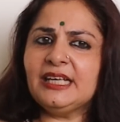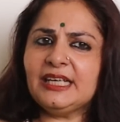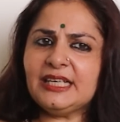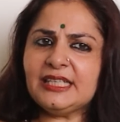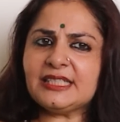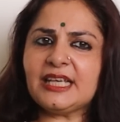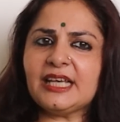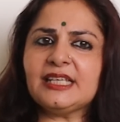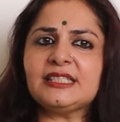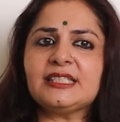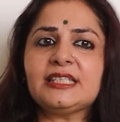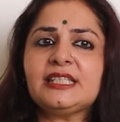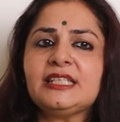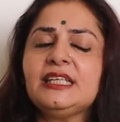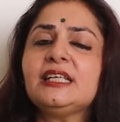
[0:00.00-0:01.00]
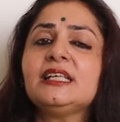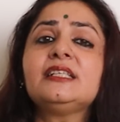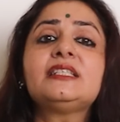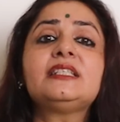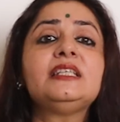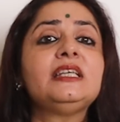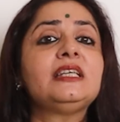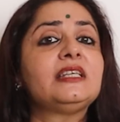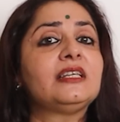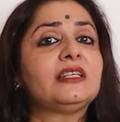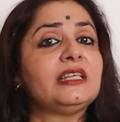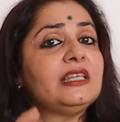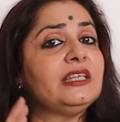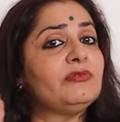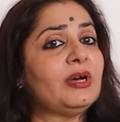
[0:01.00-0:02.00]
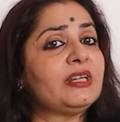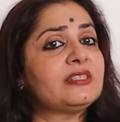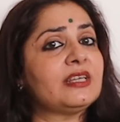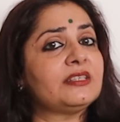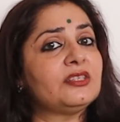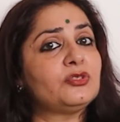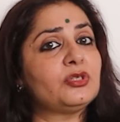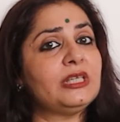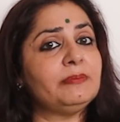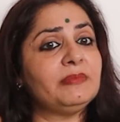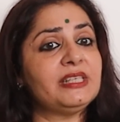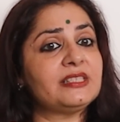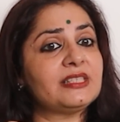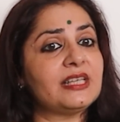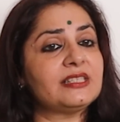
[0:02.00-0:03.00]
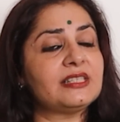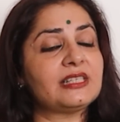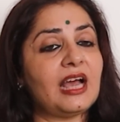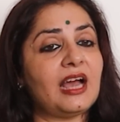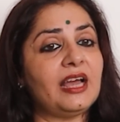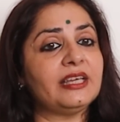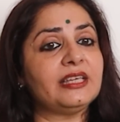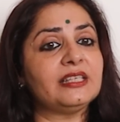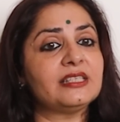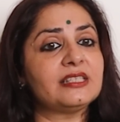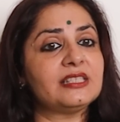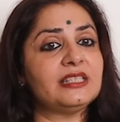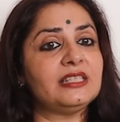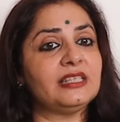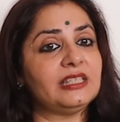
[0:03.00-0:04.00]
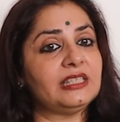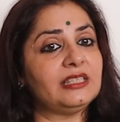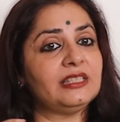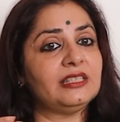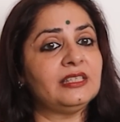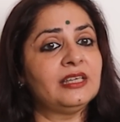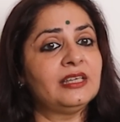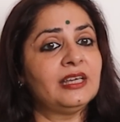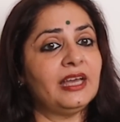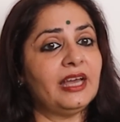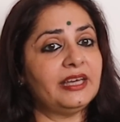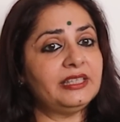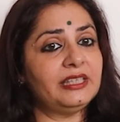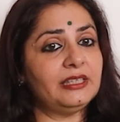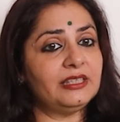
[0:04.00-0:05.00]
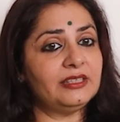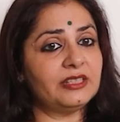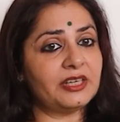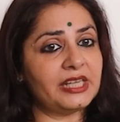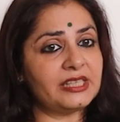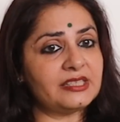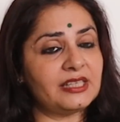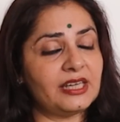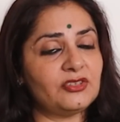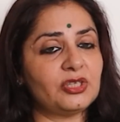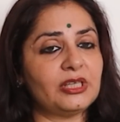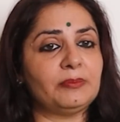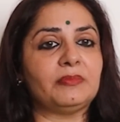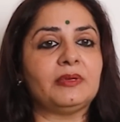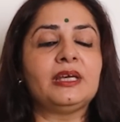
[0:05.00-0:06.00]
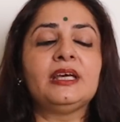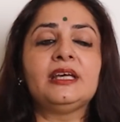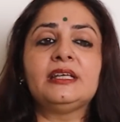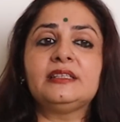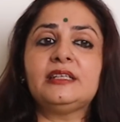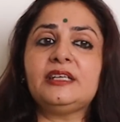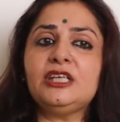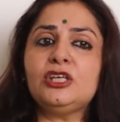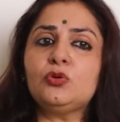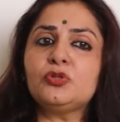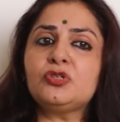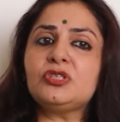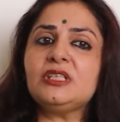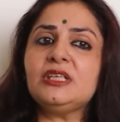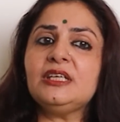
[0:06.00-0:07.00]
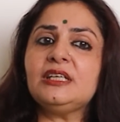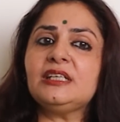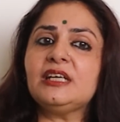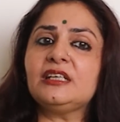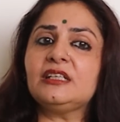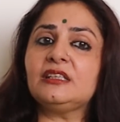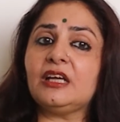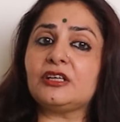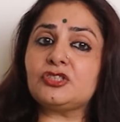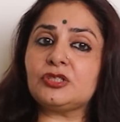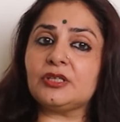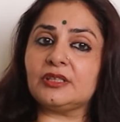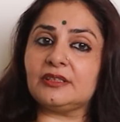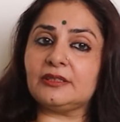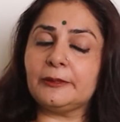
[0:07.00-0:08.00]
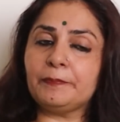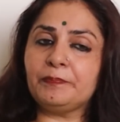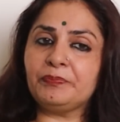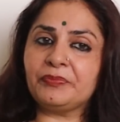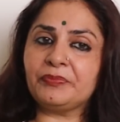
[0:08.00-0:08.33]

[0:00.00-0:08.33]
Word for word: He says that he can see, King, he once had a dream, he says that I can see, and he narrates that dream, that he could see King Dashrath